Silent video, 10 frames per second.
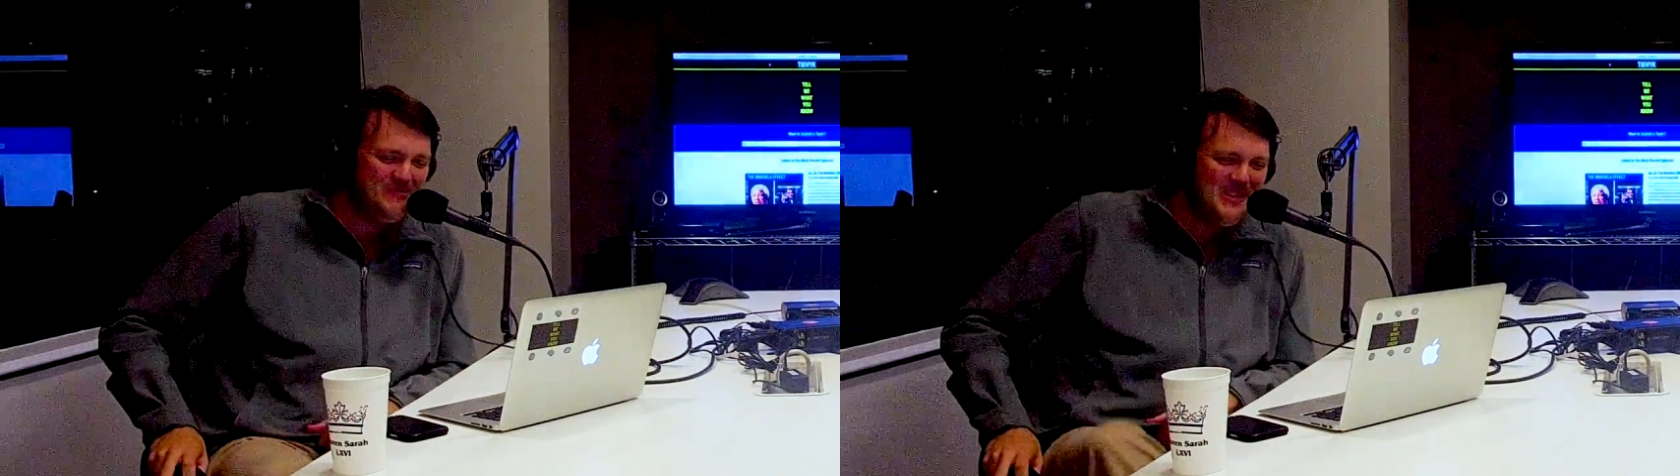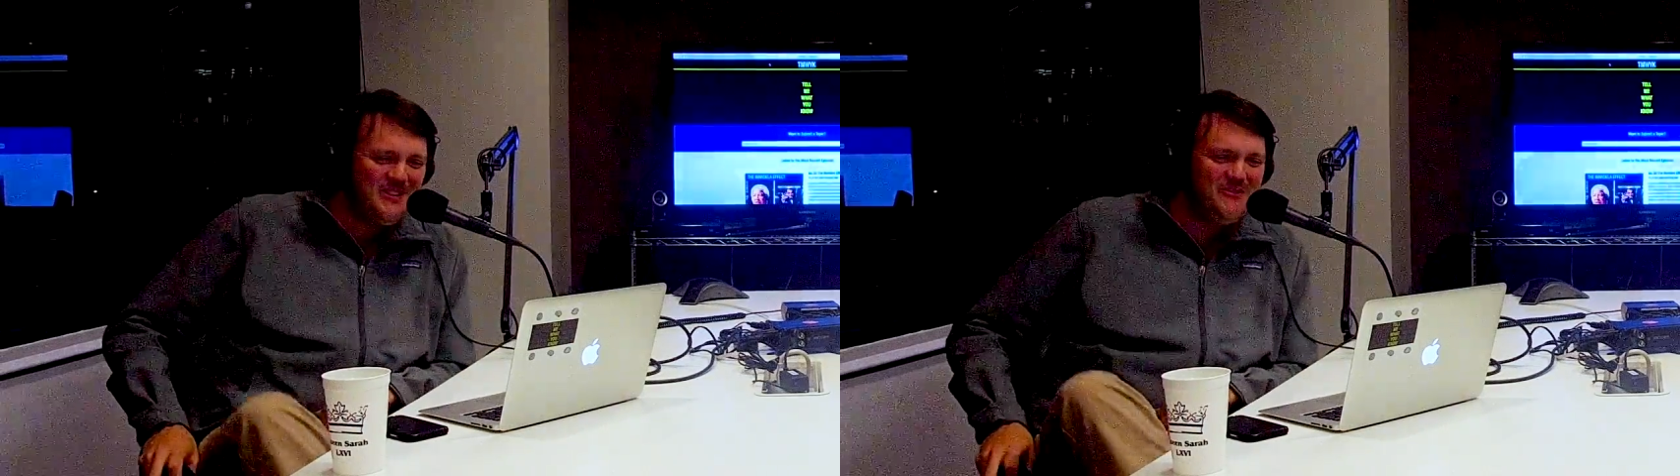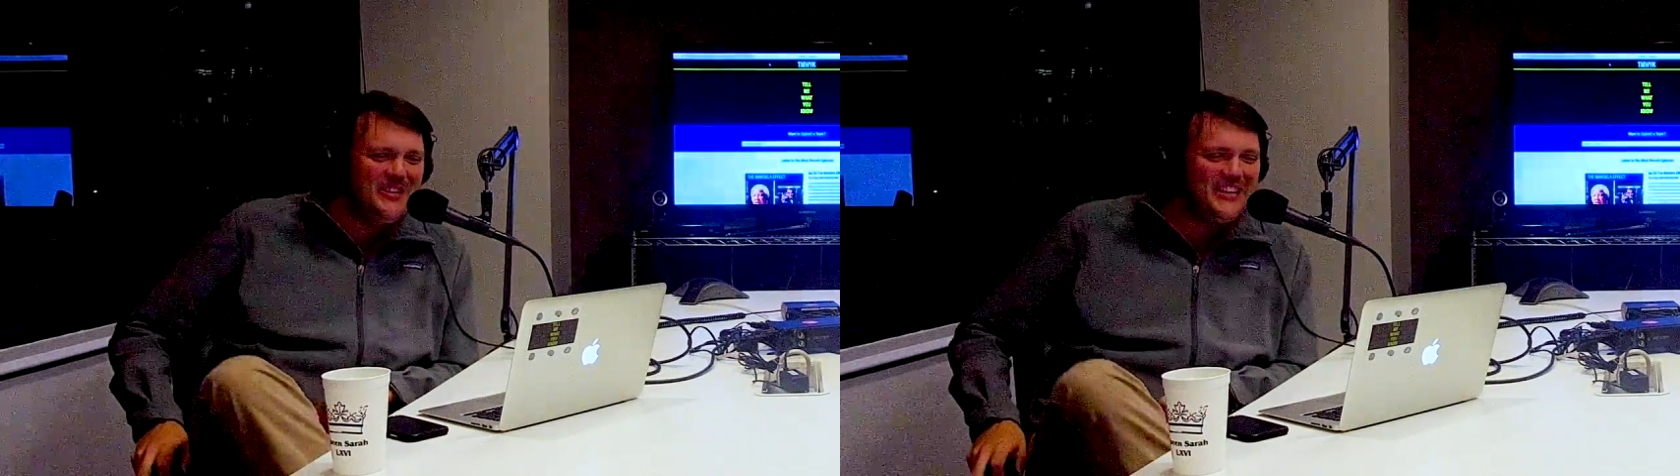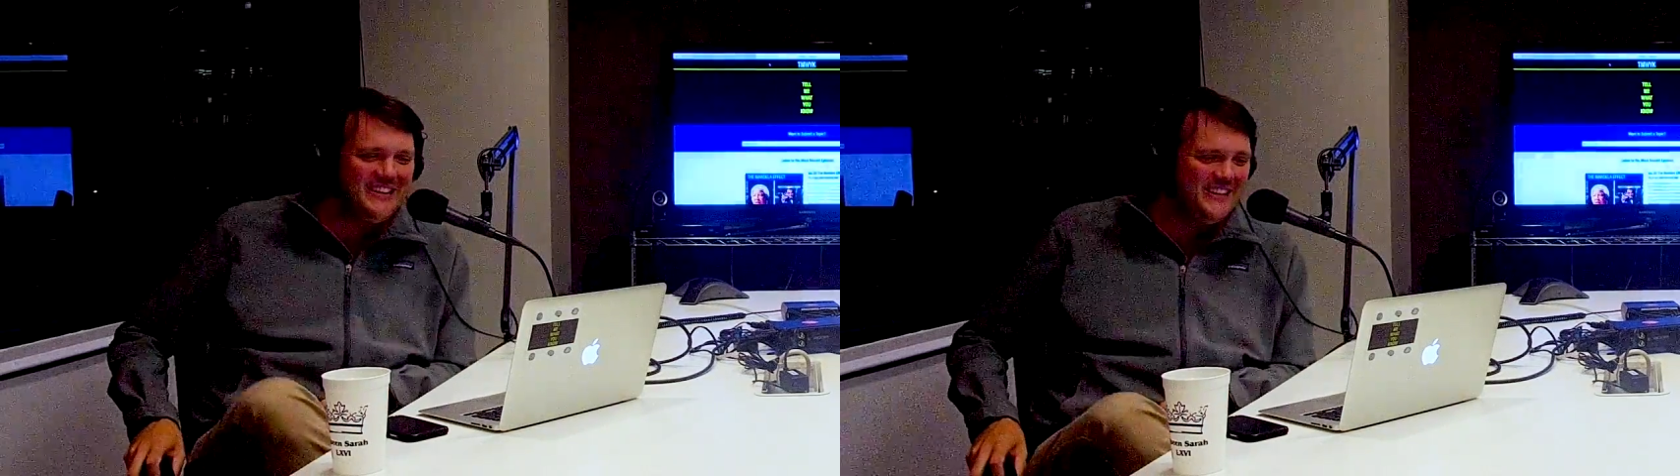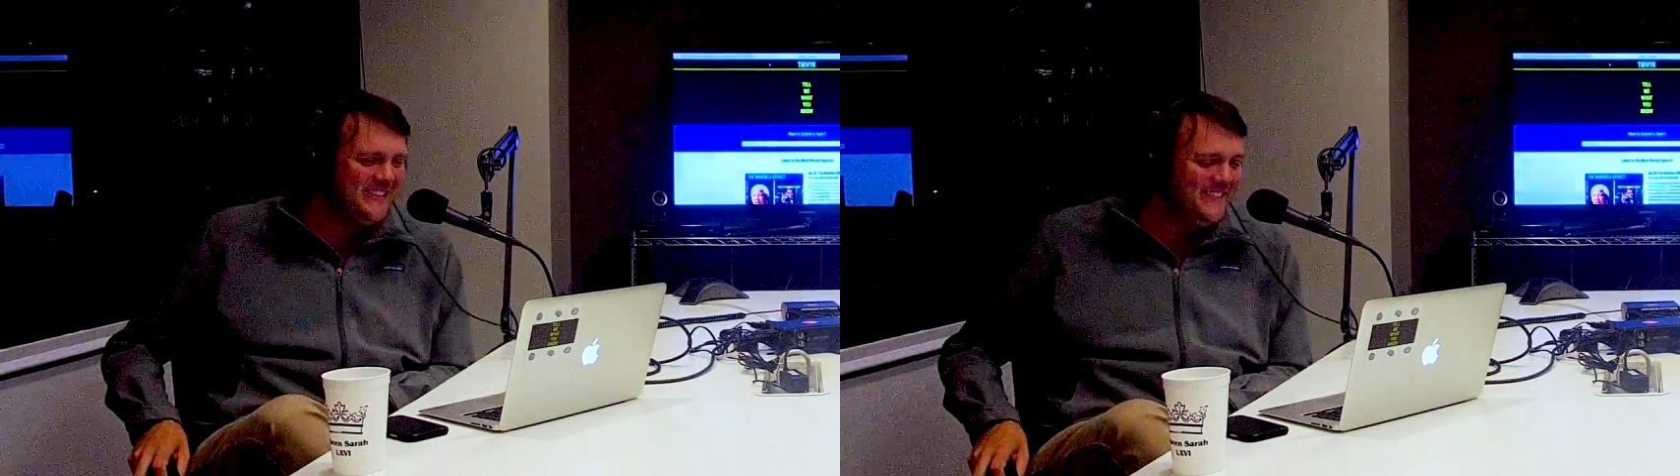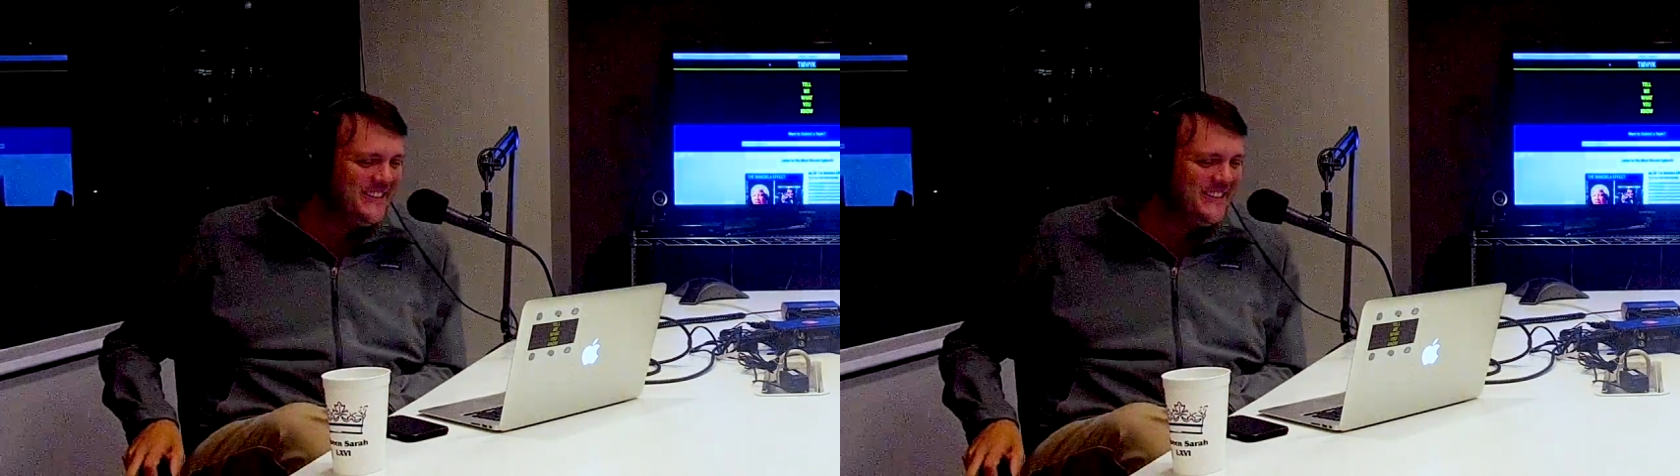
being a vegan now,